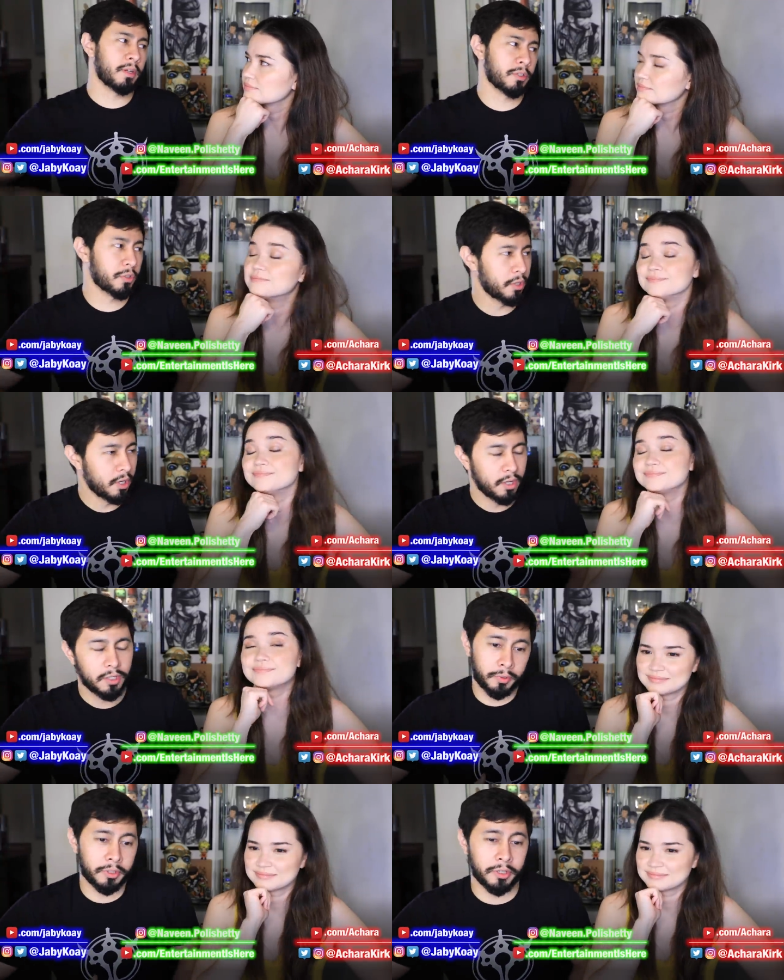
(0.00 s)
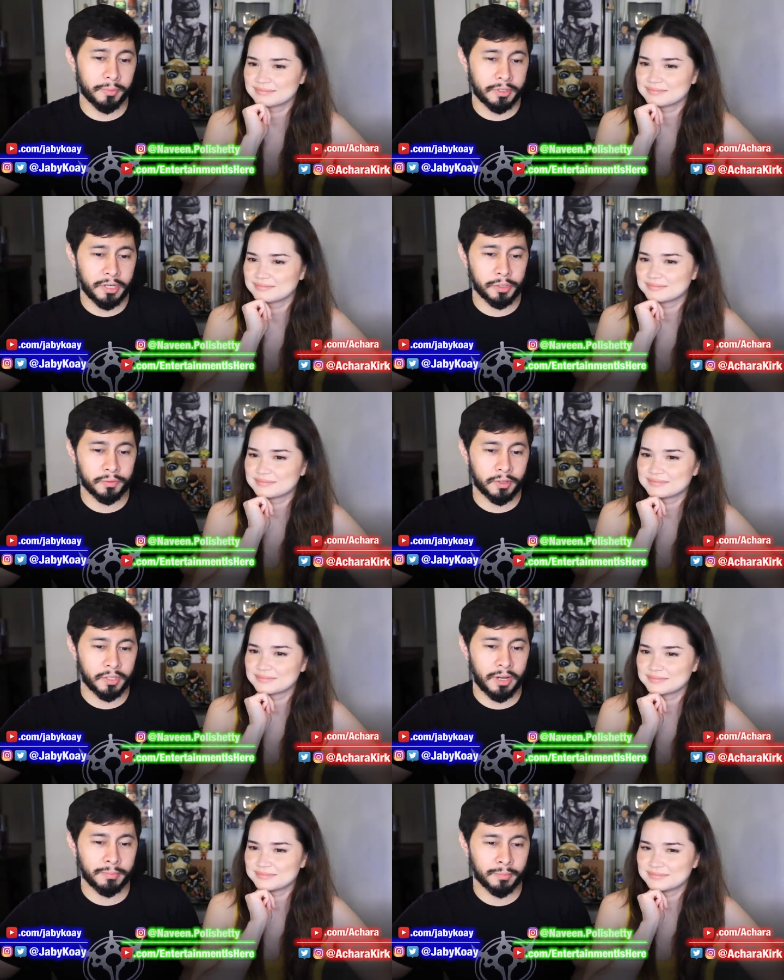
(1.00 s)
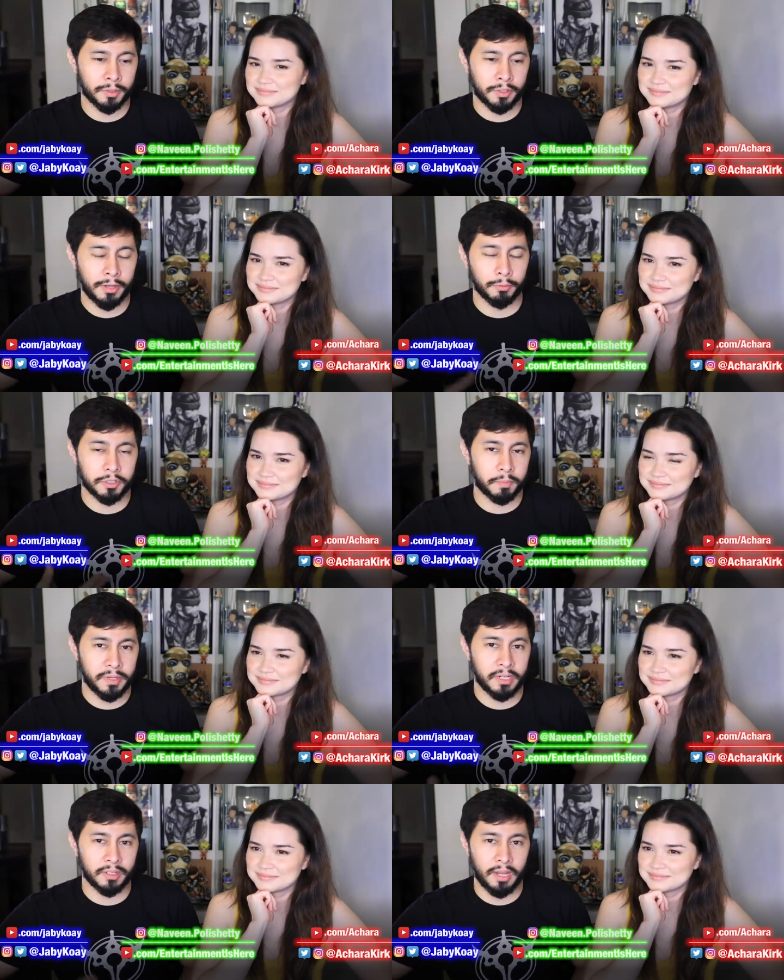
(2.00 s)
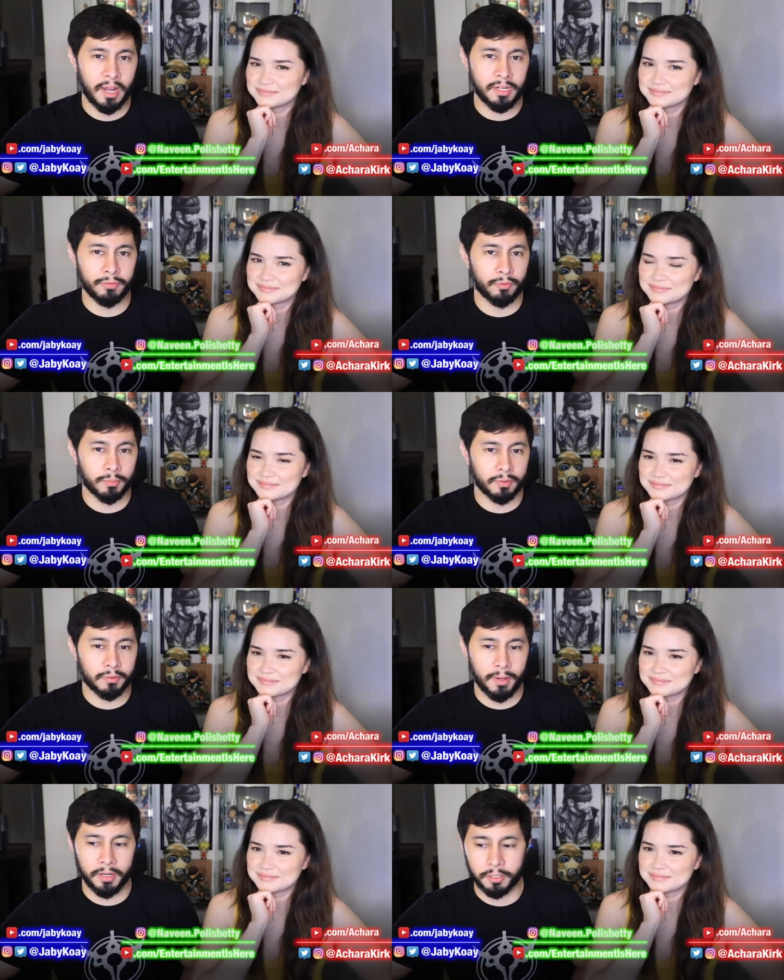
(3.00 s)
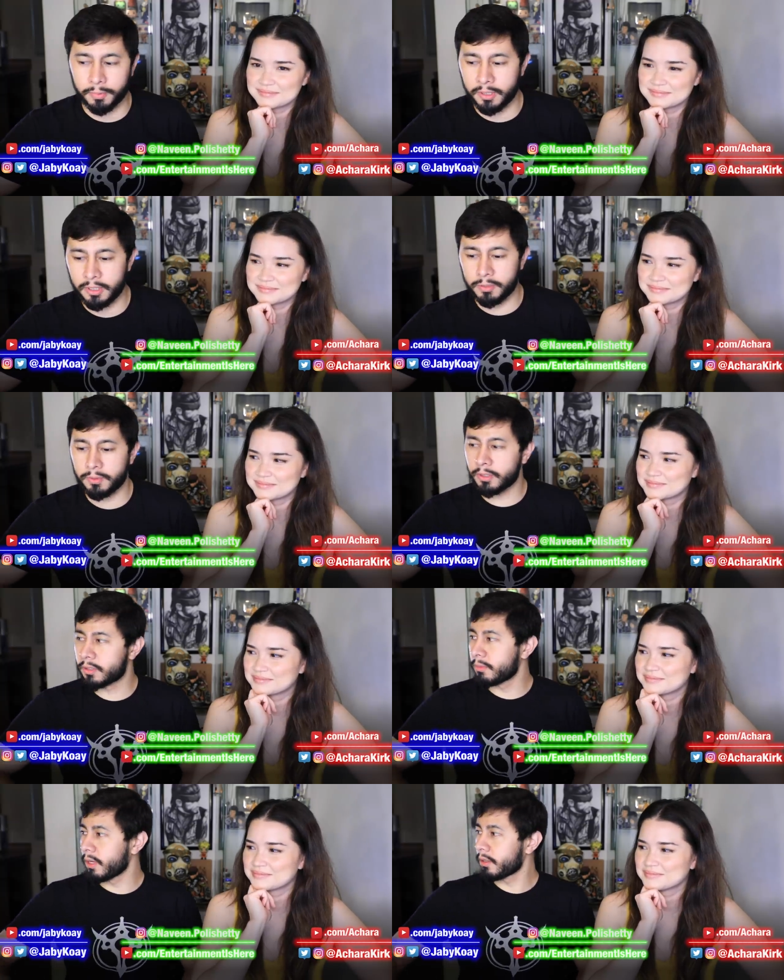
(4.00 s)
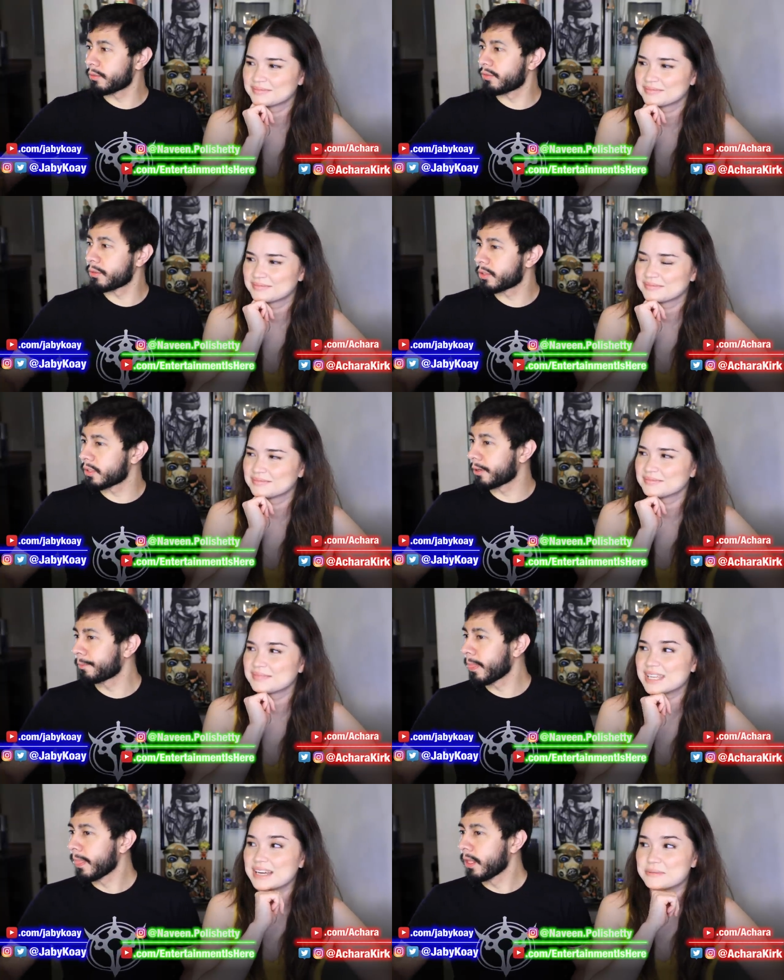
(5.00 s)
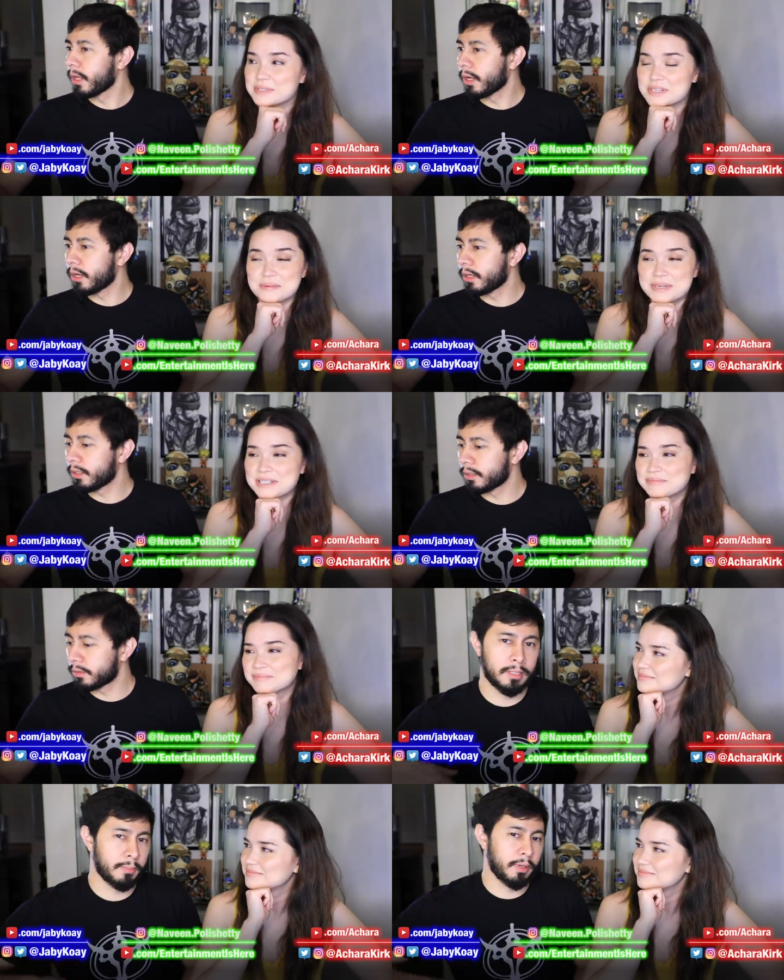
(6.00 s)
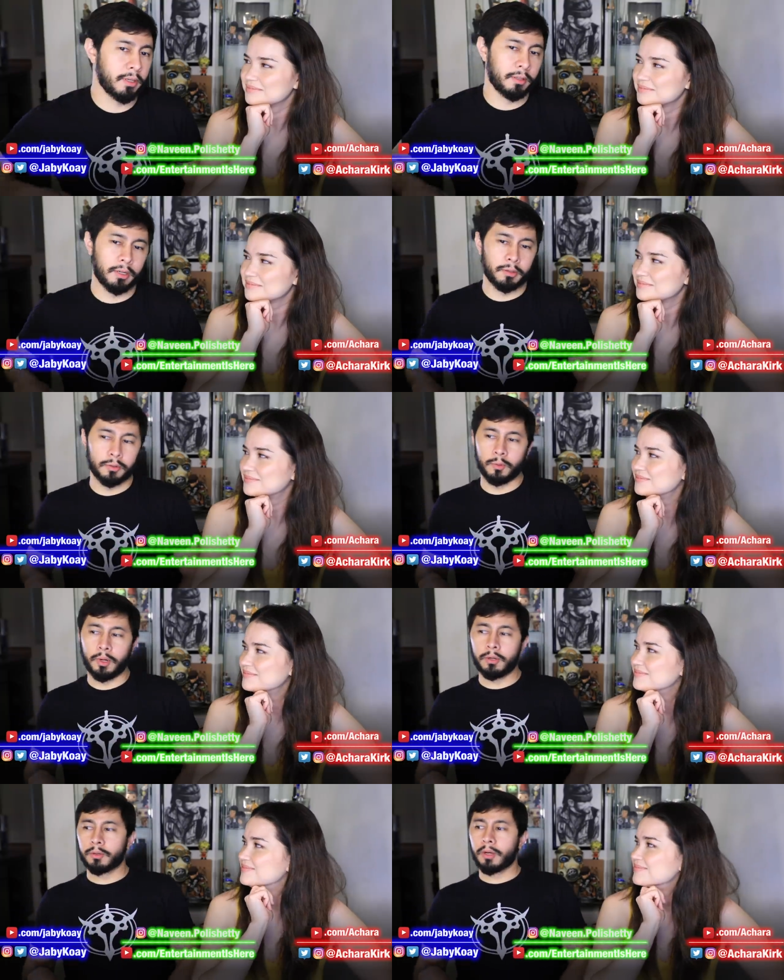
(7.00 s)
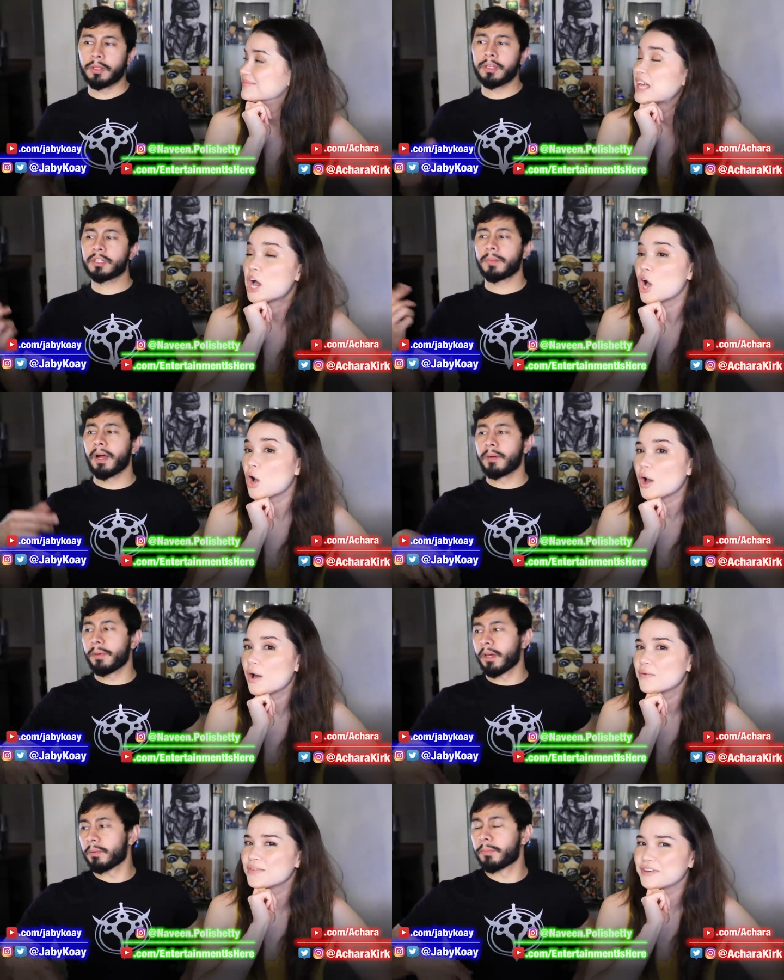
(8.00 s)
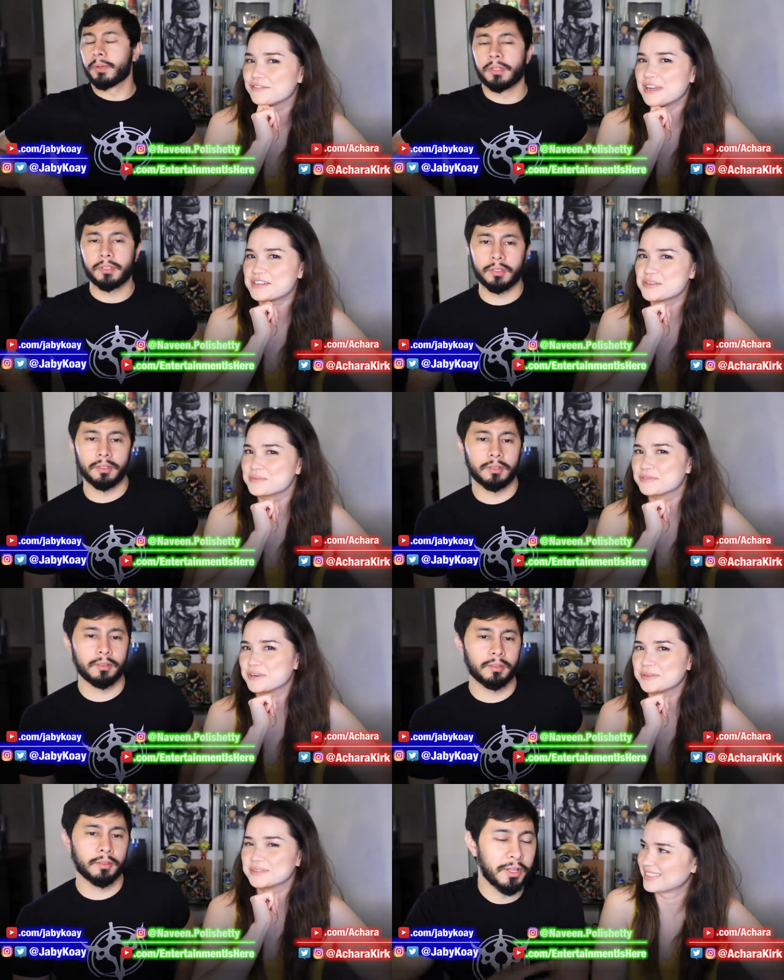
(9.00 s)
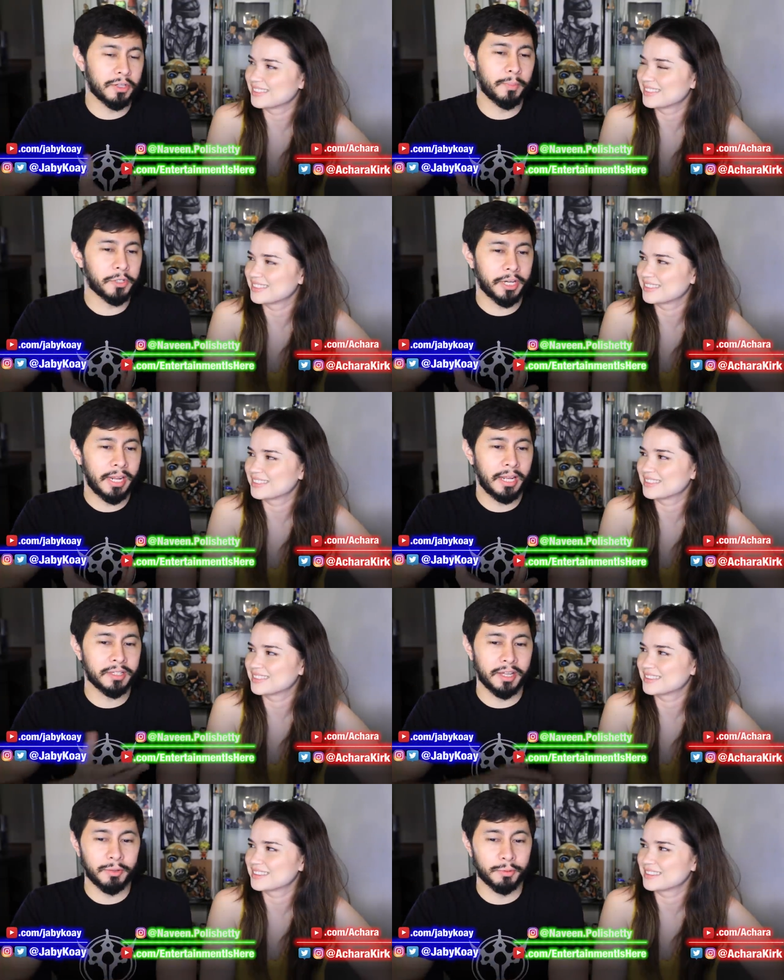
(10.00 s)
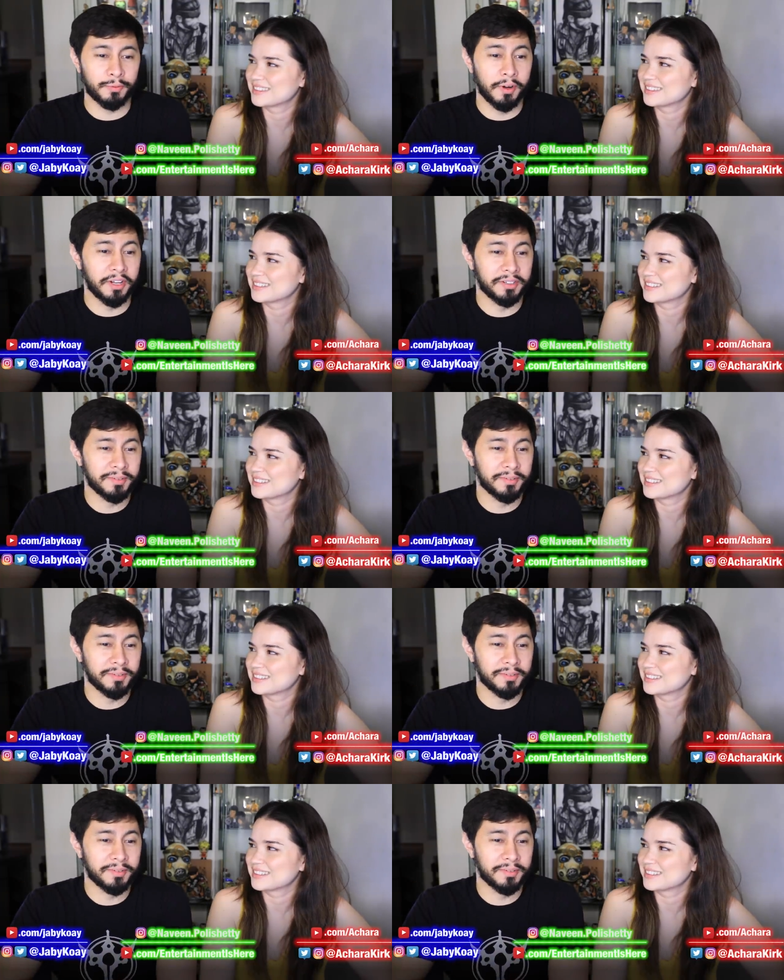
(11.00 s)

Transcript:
Speaker 1: Spanish. Mm -hmm. Pretty good invitation as far as I'm concerned. I don't speak any forms of Spanish, but it sounds pretty good to me. I heard a phone just now.
Speaker 2: Yeah, it was not mine.
Speaker 1: It's not mine either. I don't know. I don't know. I think it's my iPad. the phantom phone. There's not much I can add to that. That was fun.